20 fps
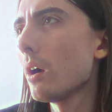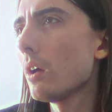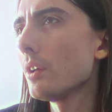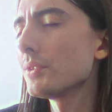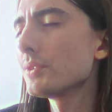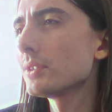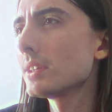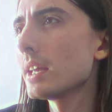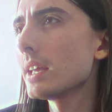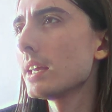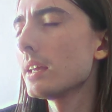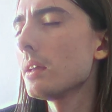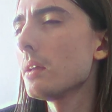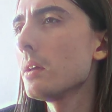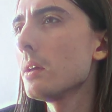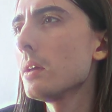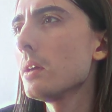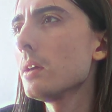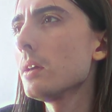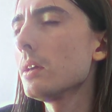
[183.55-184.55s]
I'll say,
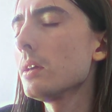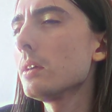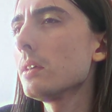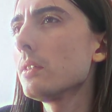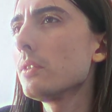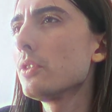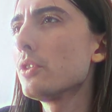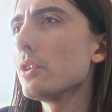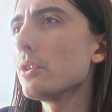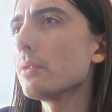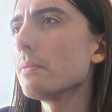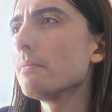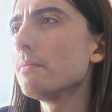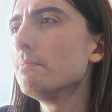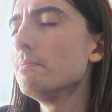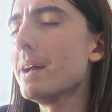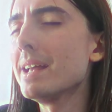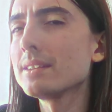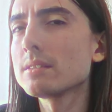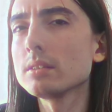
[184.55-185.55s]
their
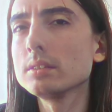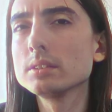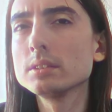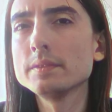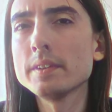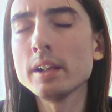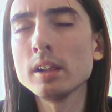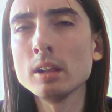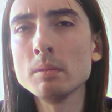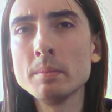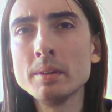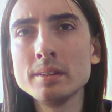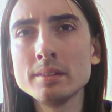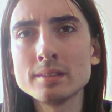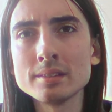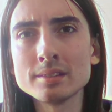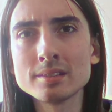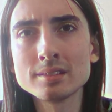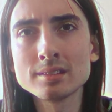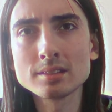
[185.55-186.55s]
mental
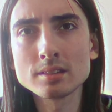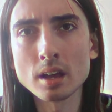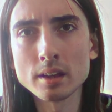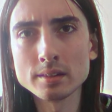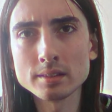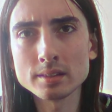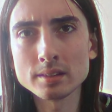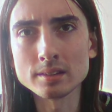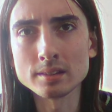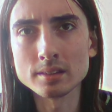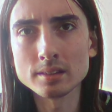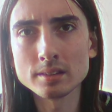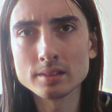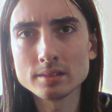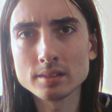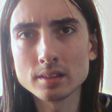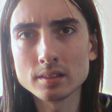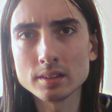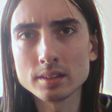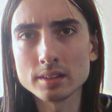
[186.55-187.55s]
development is stunted
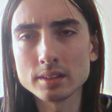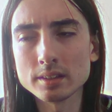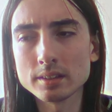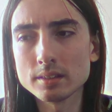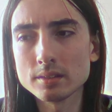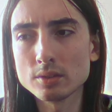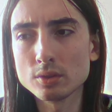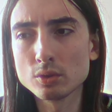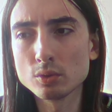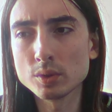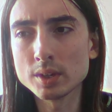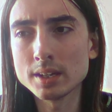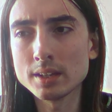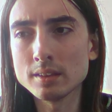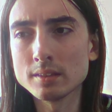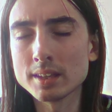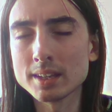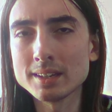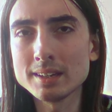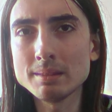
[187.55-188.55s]
to the degree
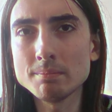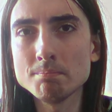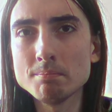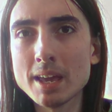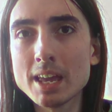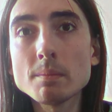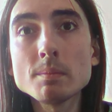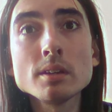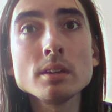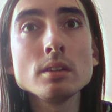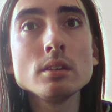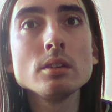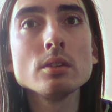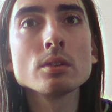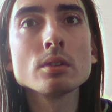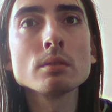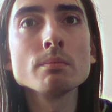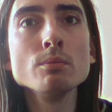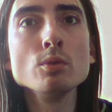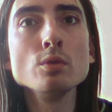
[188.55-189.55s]
that maybe
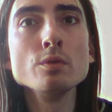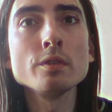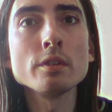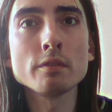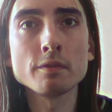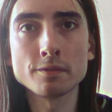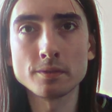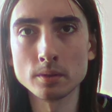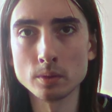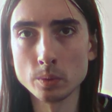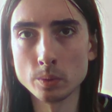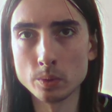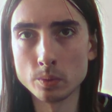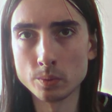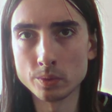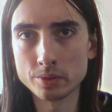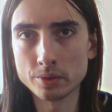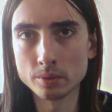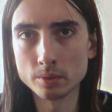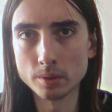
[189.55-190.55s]
you're moving forward
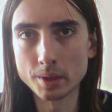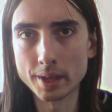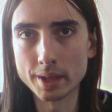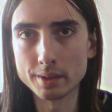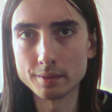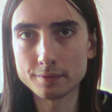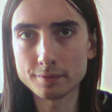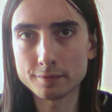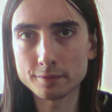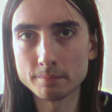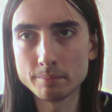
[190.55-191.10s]
with your life.